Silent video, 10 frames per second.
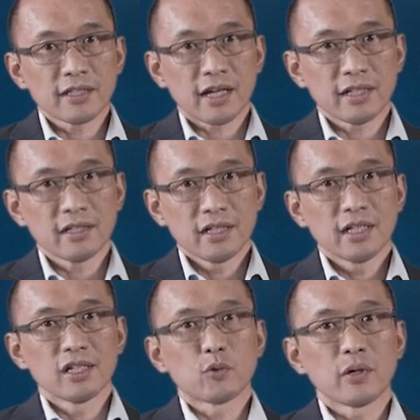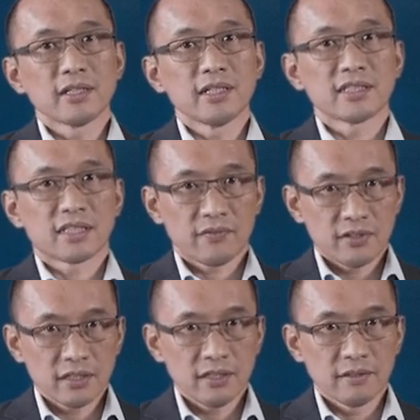line in
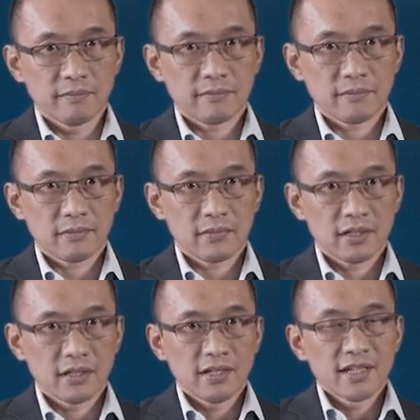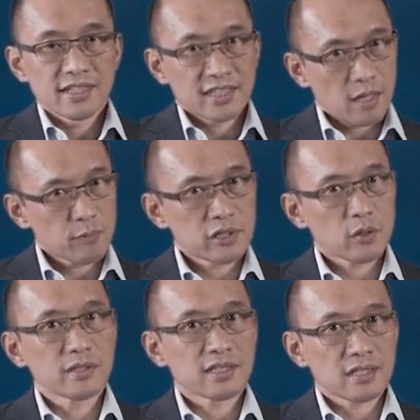2017.
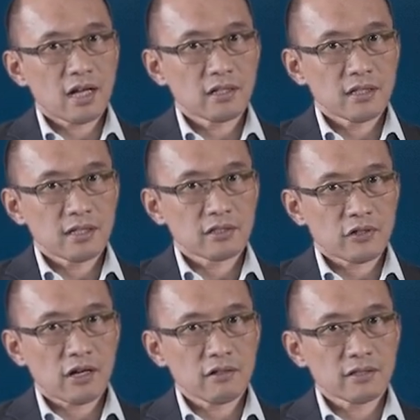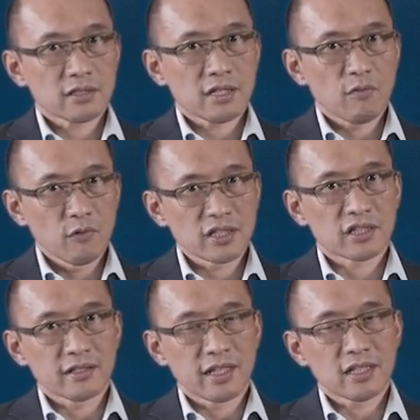Subsequent trials, some of which
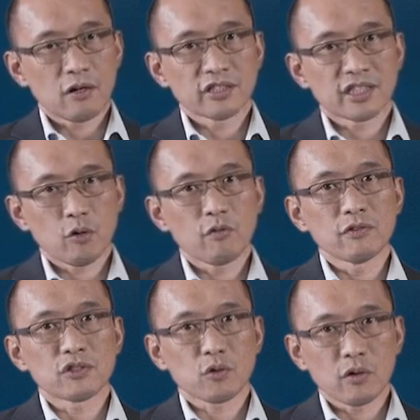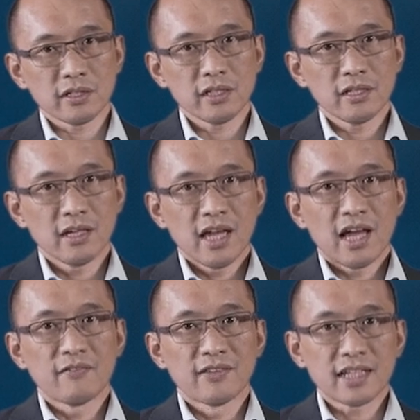the data I'll share with you shortly,
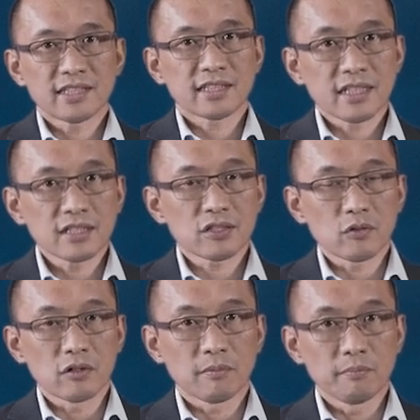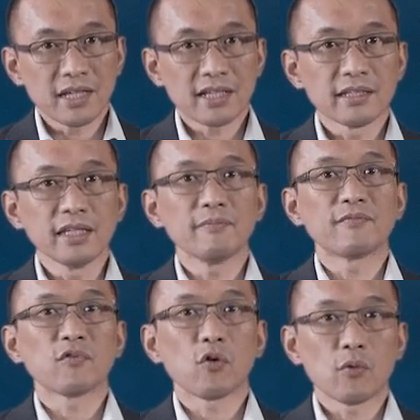have led since to a big leap
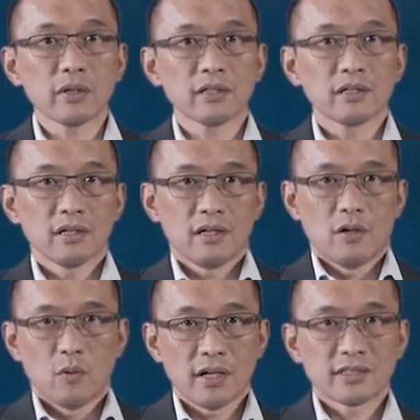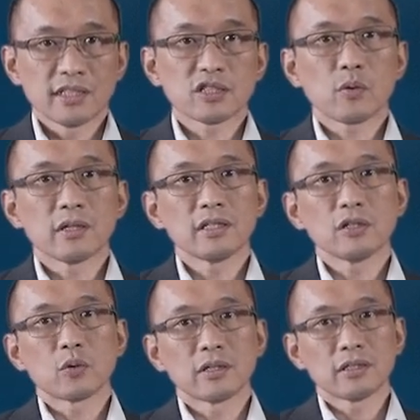forward, where since
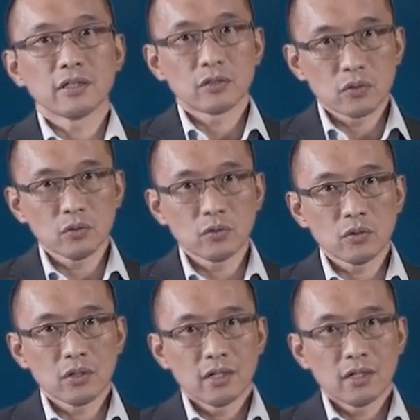2022,